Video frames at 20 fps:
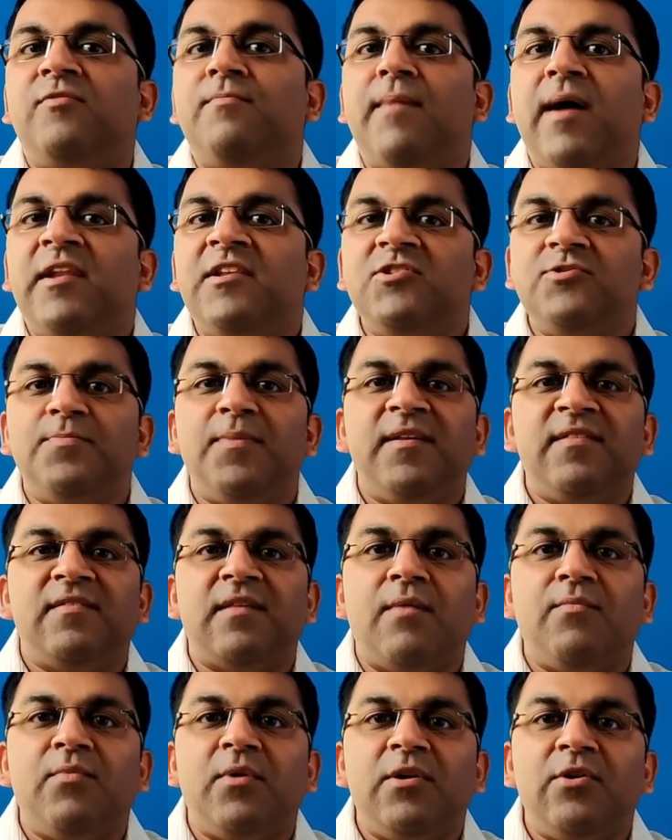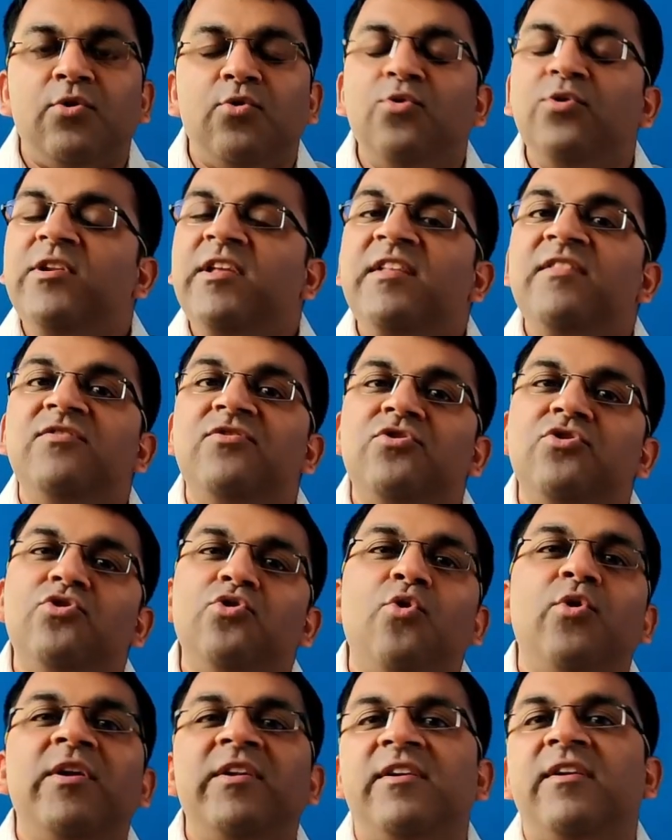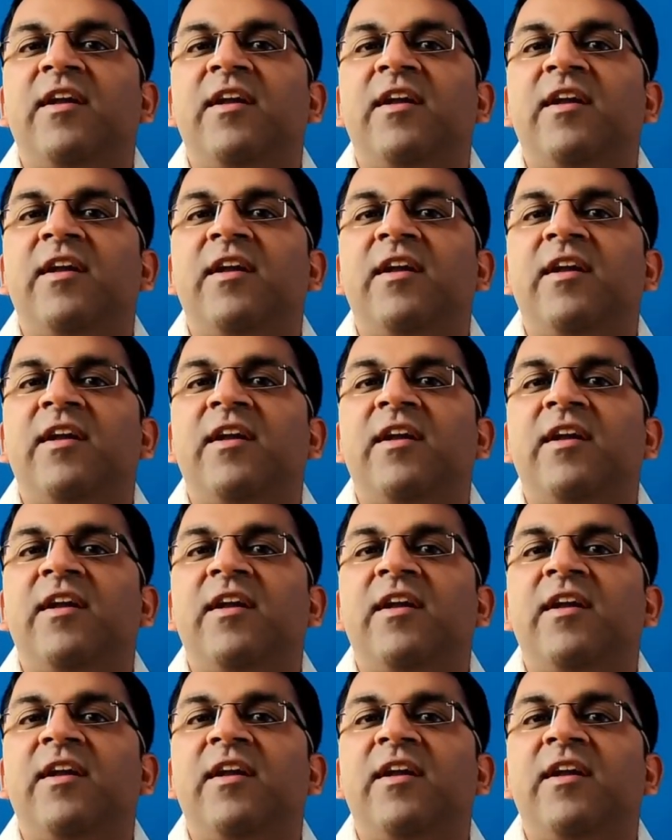is managed by someone who needs no